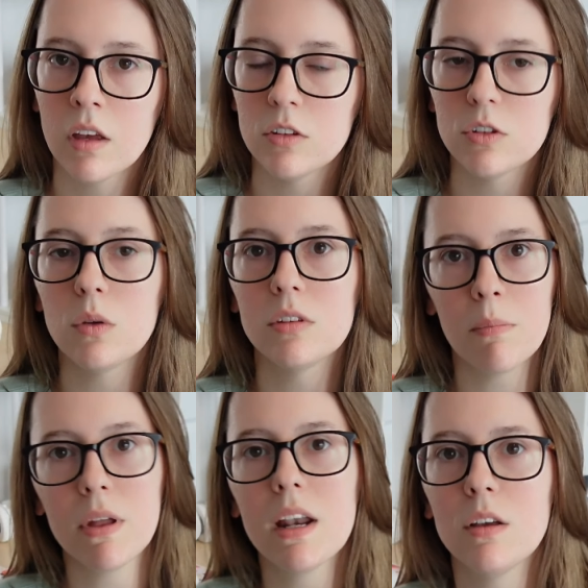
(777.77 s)
So
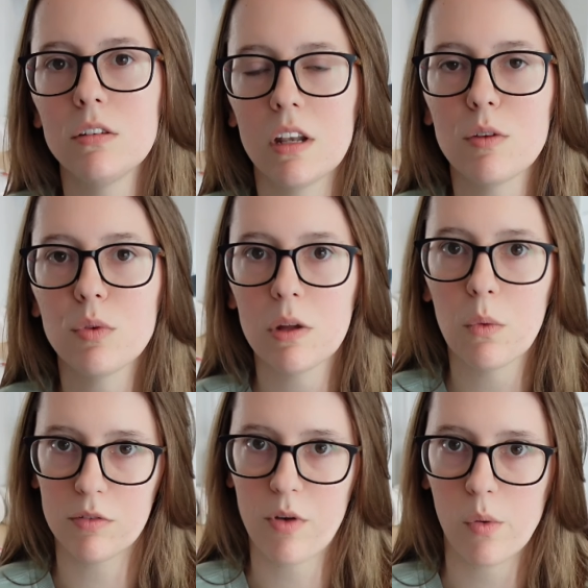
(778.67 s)
something else that I really
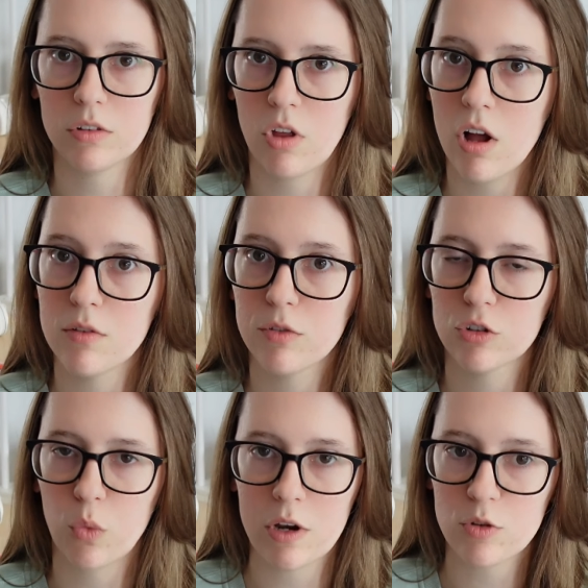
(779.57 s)
want to focus on for
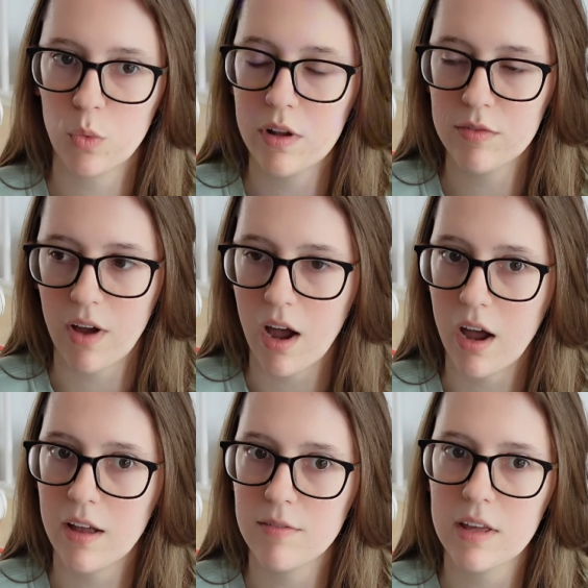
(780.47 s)

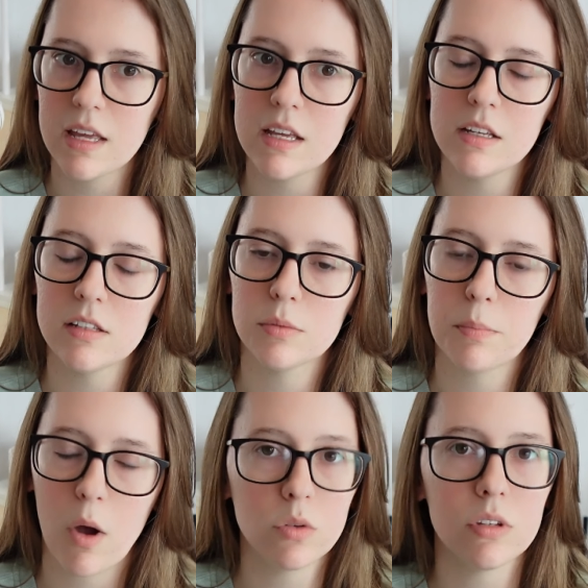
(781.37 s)
2025 is
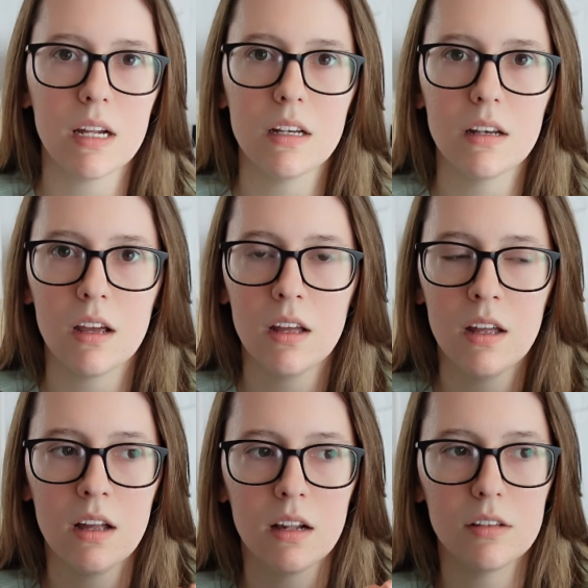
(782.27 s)
posting
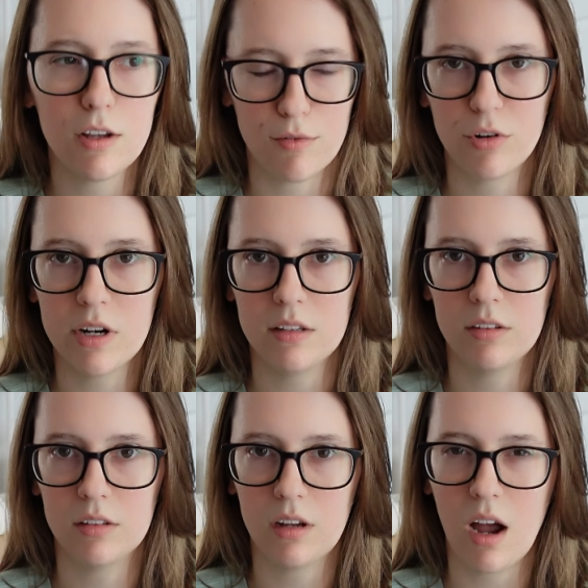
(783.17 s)

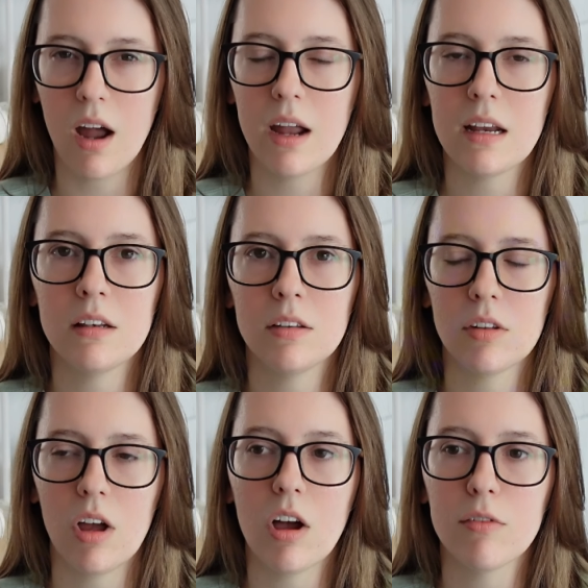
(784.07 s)
different kinds
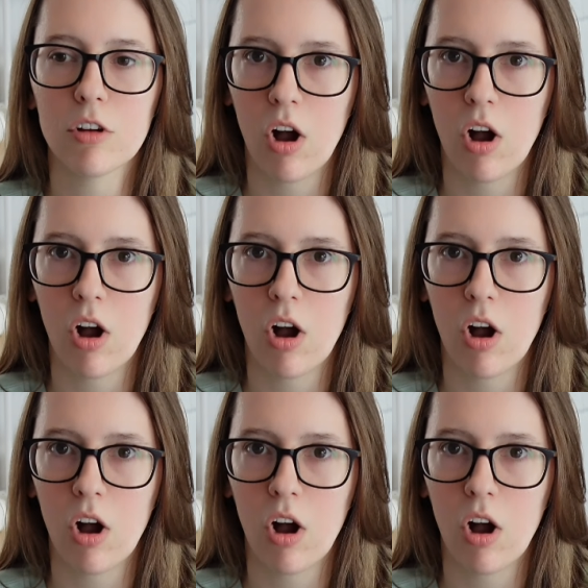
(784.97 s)
of